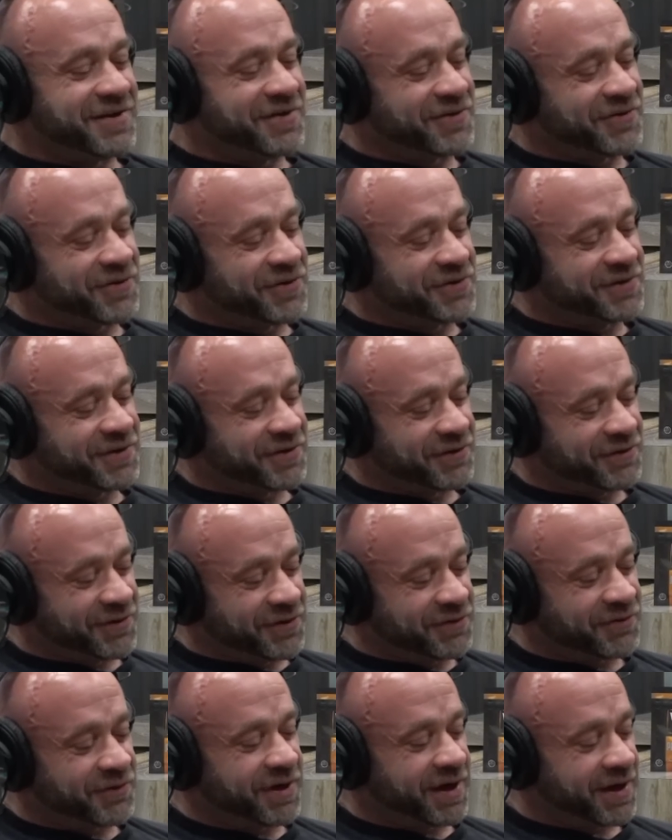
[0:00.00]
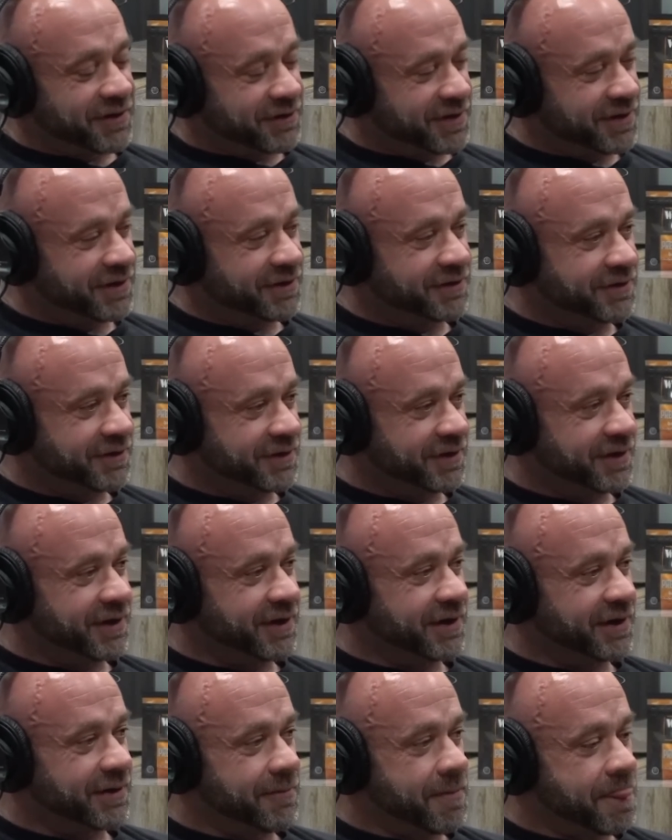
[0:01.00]
course, Trish wanted to have kids.
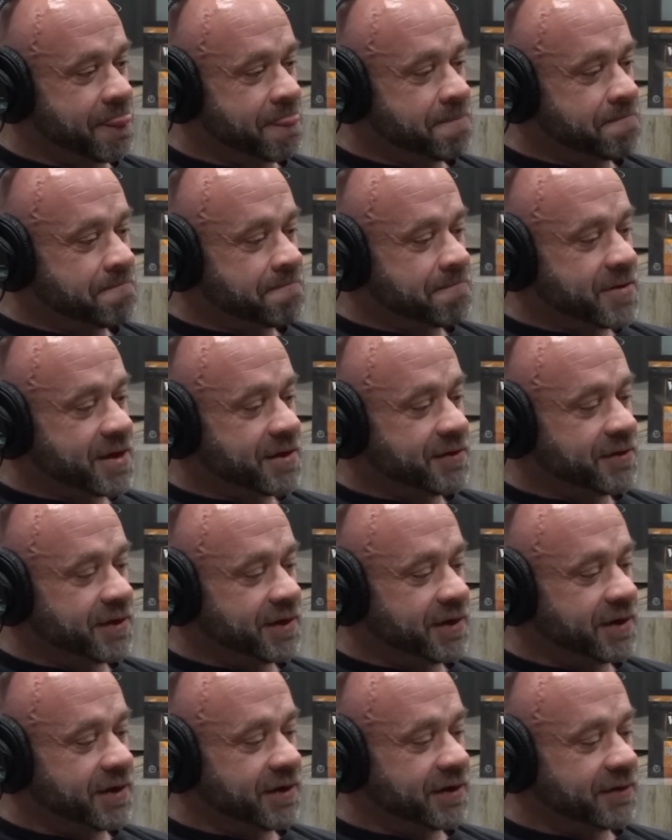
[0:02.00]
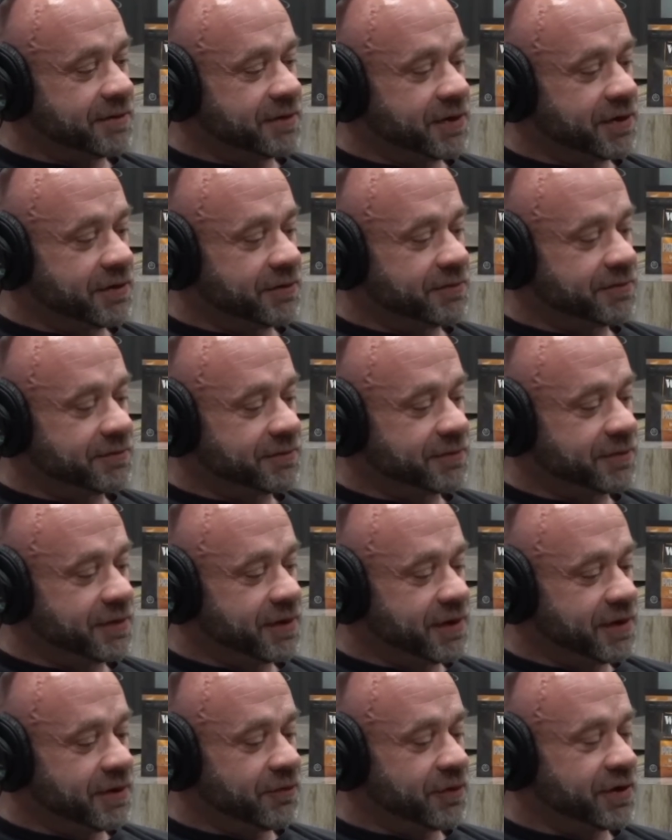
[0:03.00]
And then,
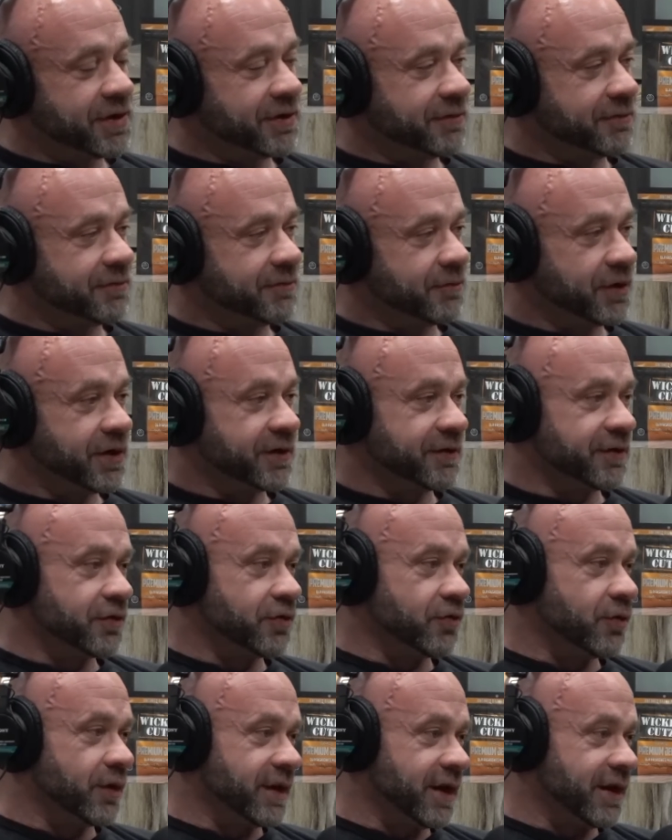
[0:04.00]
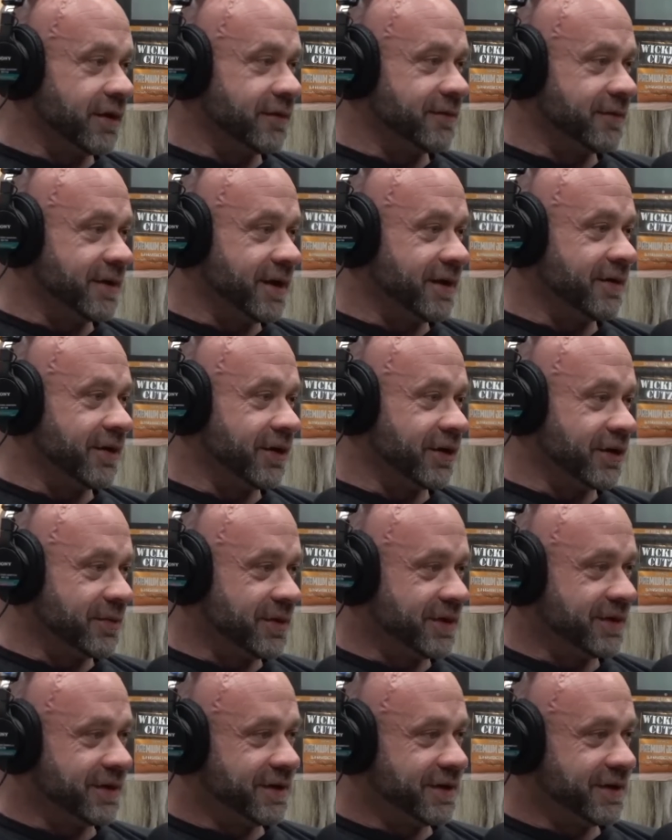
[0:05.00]
we can see who won that argument.